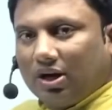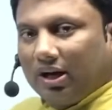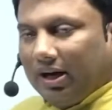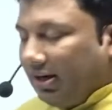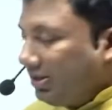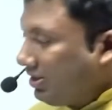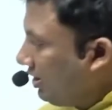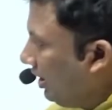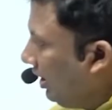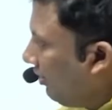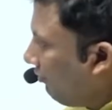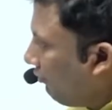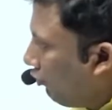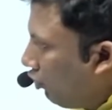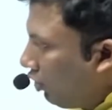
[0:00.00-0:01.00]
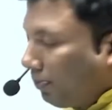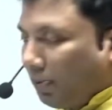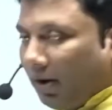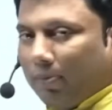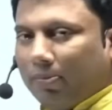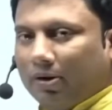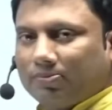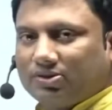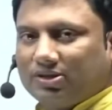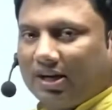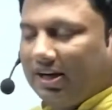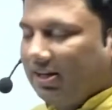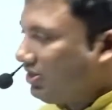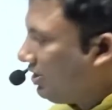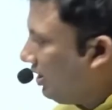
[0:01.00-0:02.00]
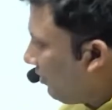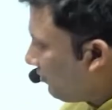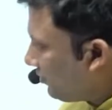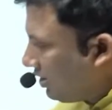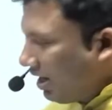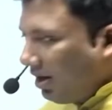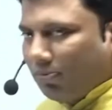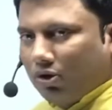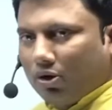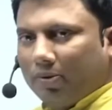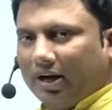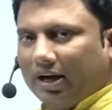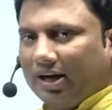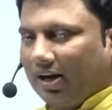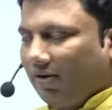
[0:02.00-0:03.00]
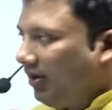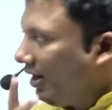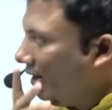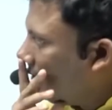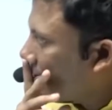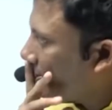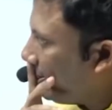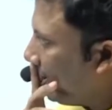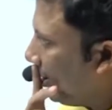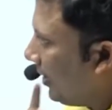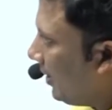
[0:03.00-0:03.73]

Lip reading: on LCM, four problems on HCF. Same numerical values.